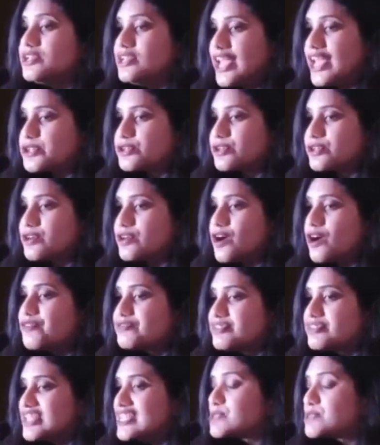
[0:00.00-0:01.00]
nature of
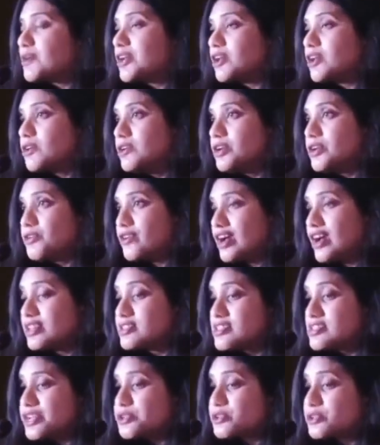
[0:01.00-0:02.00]
these particular
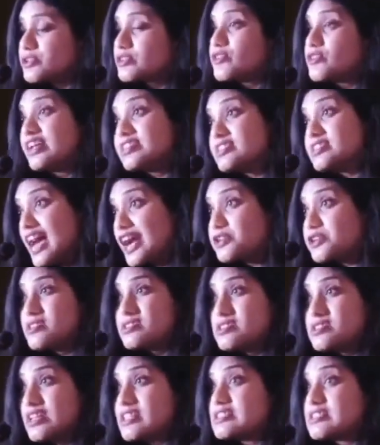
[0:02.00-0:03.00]

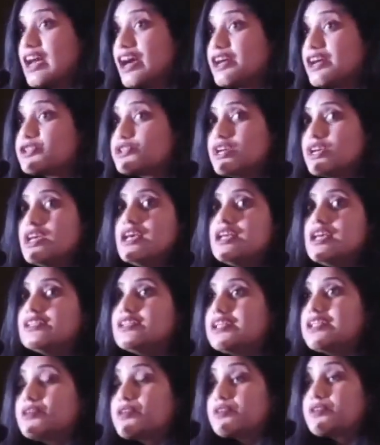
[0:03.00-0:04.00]
transactions are such
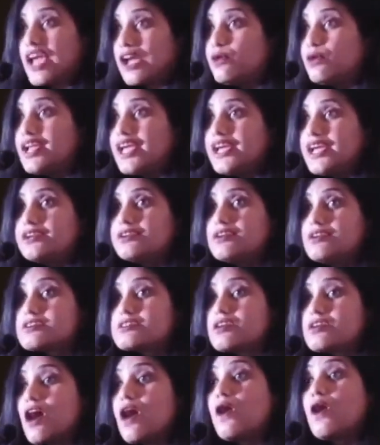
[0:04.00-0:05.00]
that the regulators
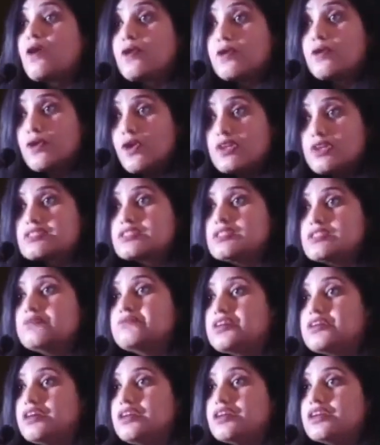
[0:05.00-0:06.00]
across the
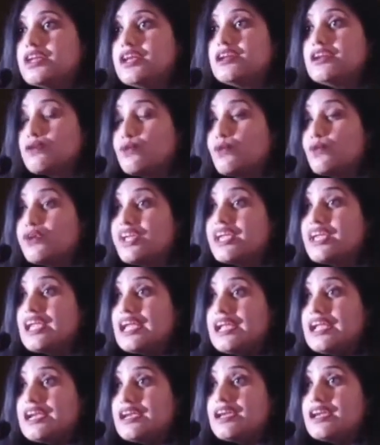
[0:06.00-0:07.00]
world, including
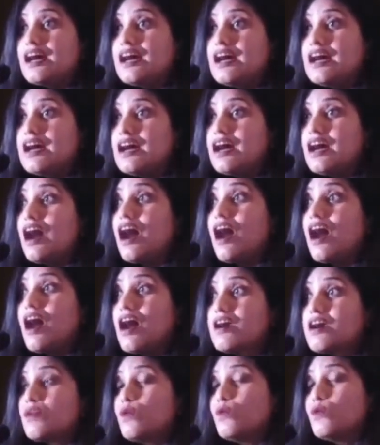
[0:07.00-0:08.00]
India,
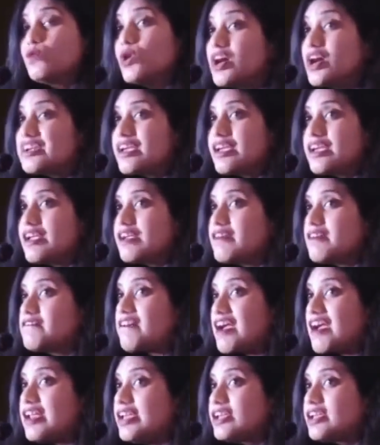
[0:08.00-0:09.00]
are working
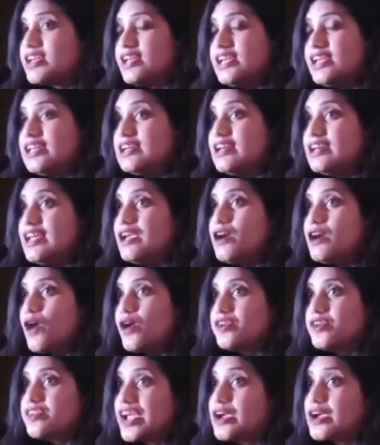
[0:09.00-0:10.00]
very keenly
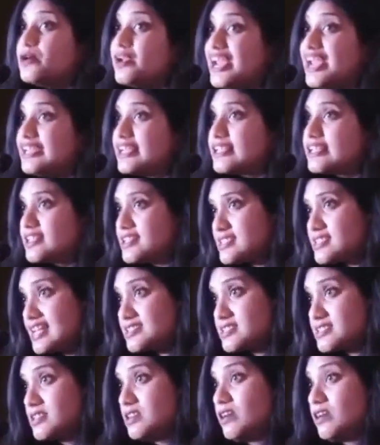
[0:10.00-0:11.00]
on regulating this asset